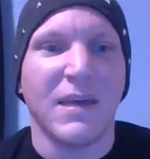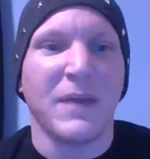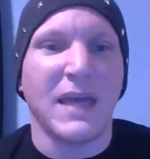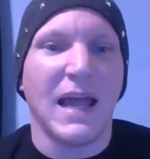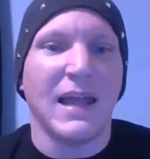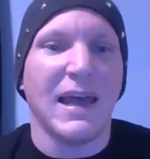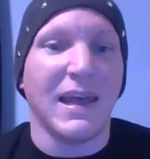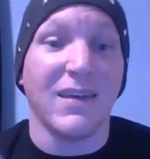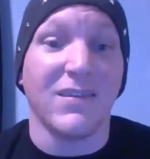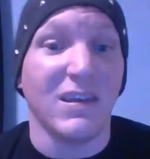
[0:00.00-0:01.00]
Sami
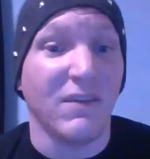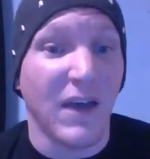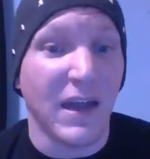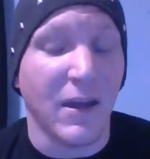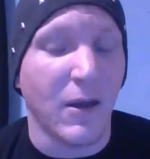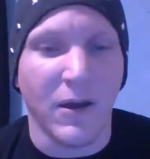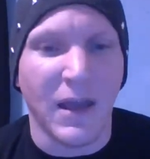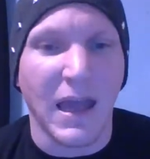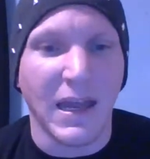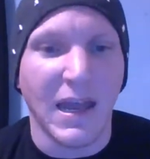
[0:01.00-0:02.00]
Callihan gets the advantage.
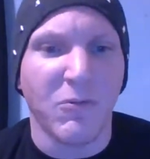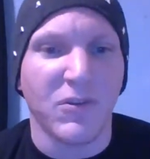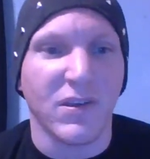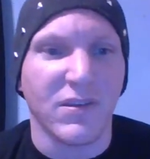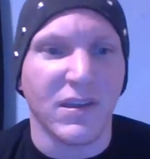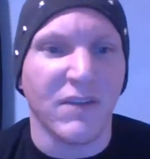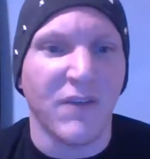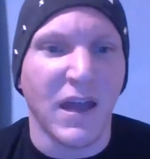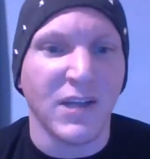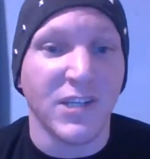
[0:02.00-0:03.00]
Eddie Edwards gets the
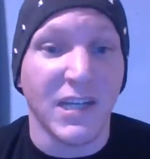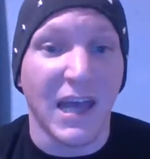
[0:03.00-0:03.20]
advantage,